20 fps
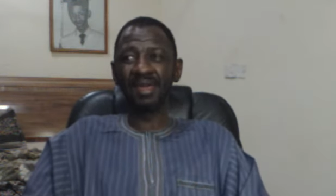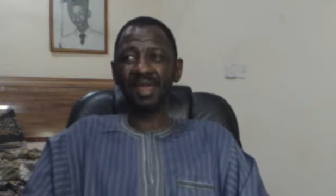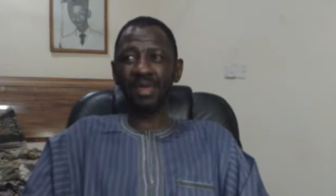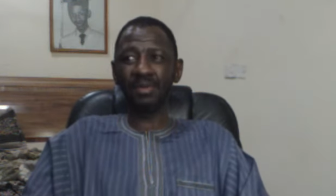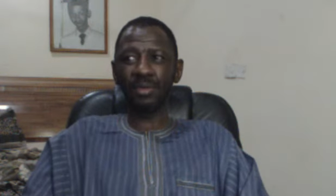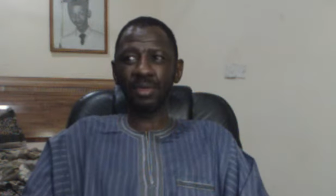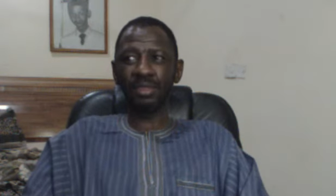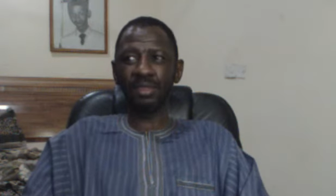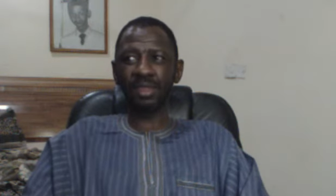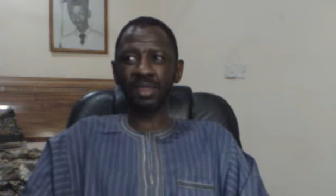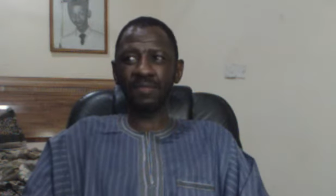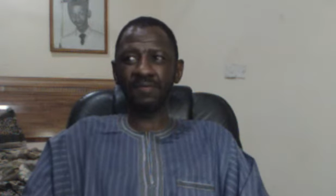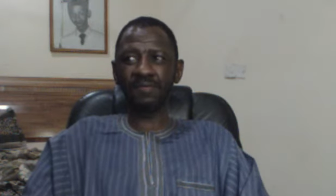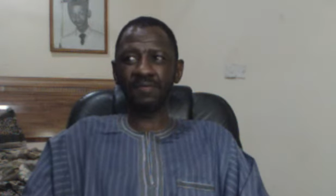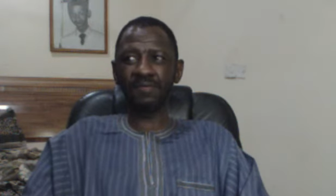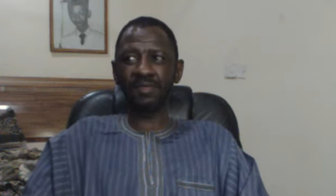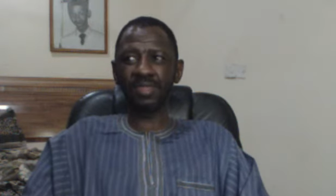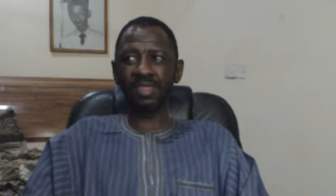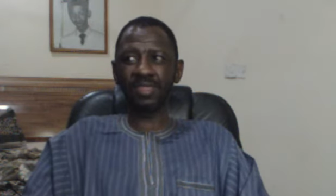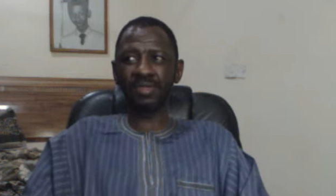I wonder
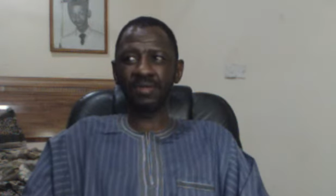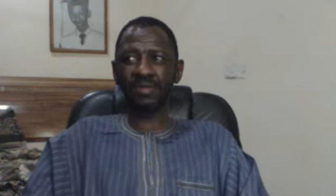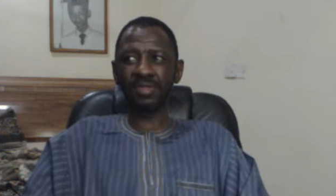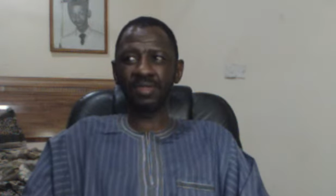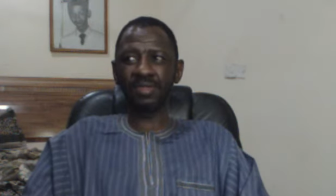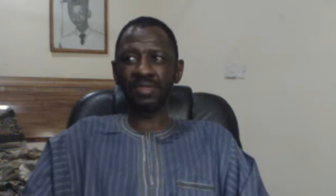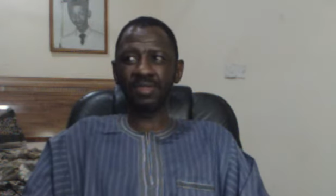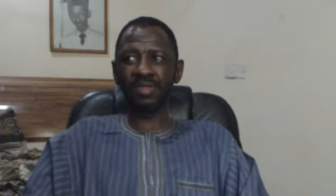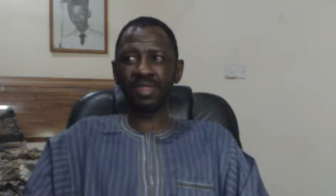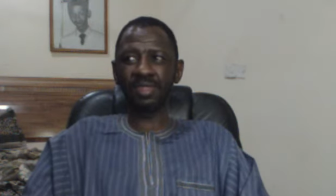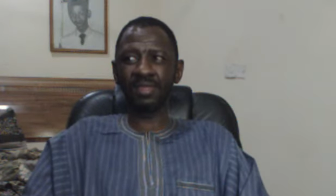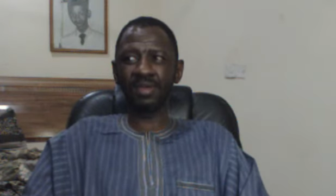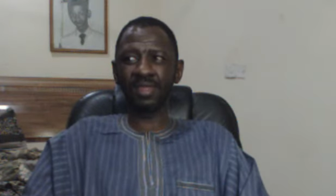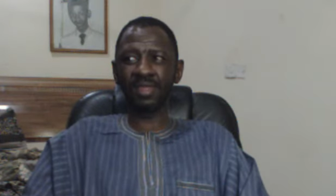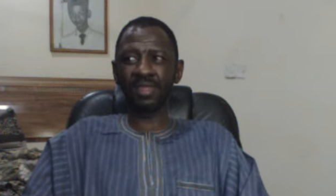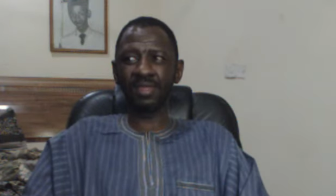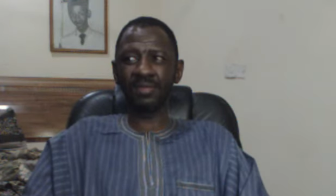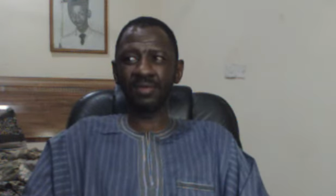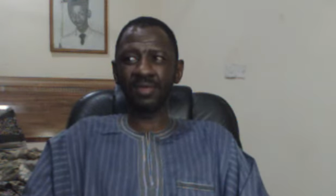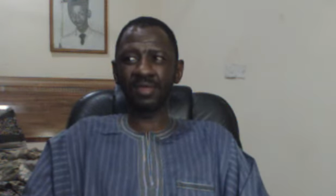if he's going to
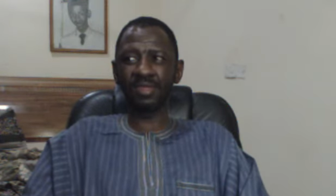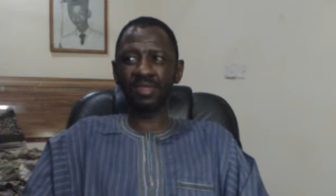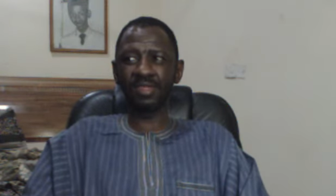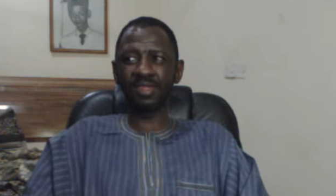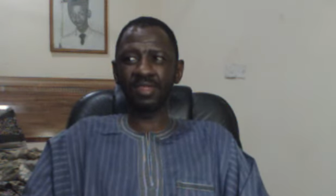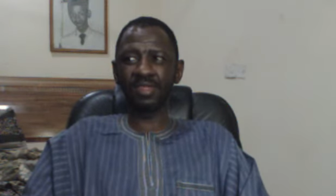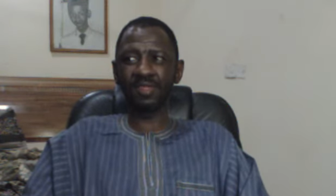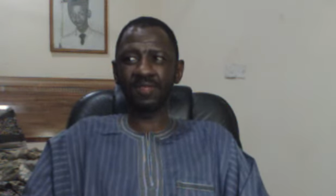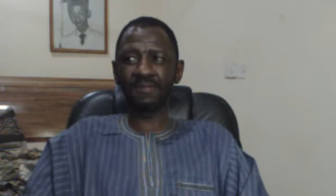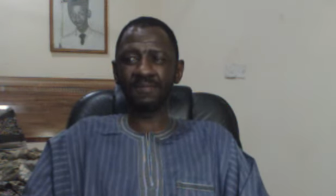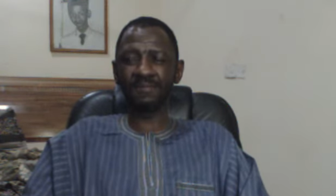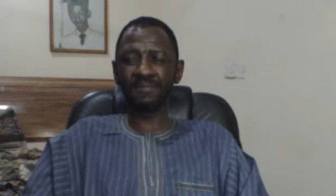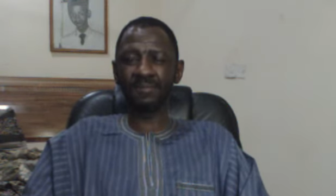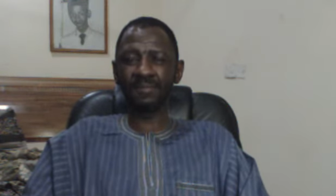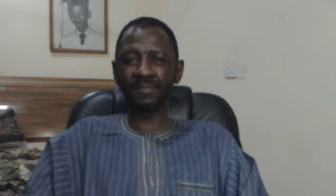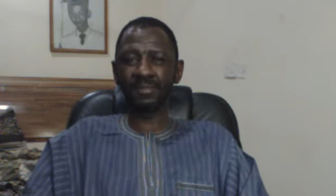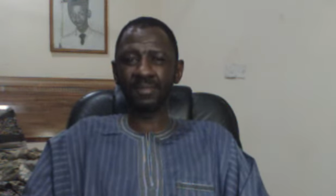grant any wishes.